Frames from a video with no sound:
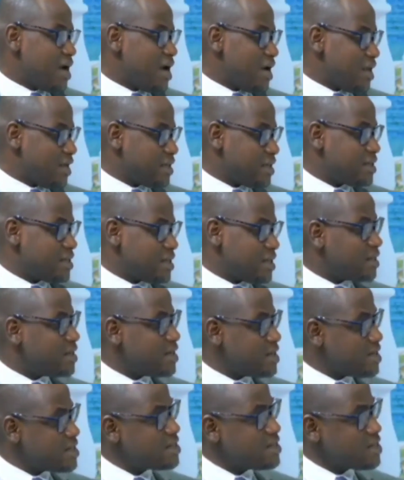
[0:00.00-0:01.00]
and
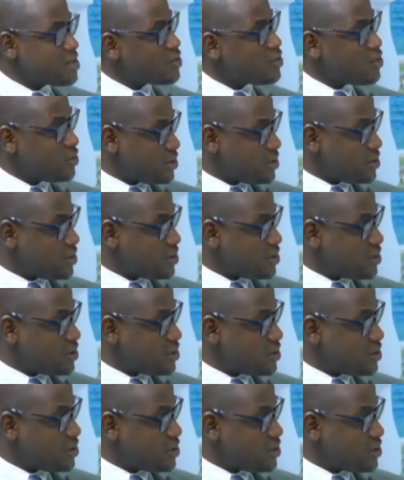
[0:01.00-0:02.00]
raise these
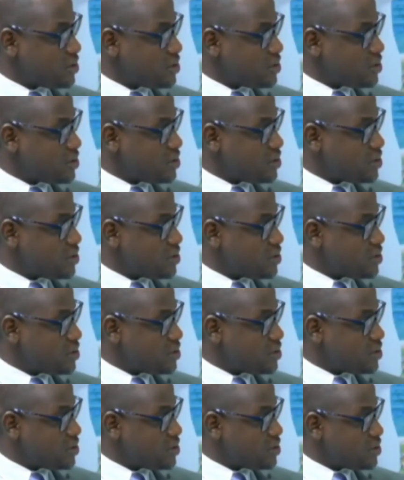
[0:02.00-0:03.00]
concerns before the
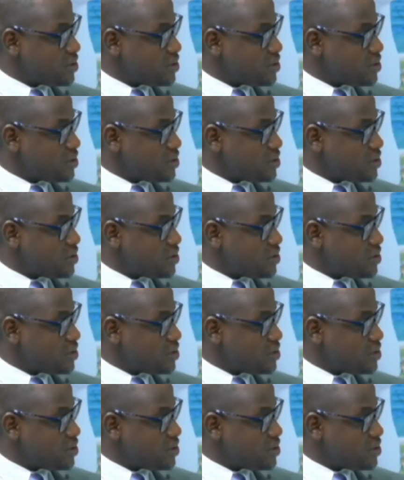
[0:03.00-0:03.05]
distribution,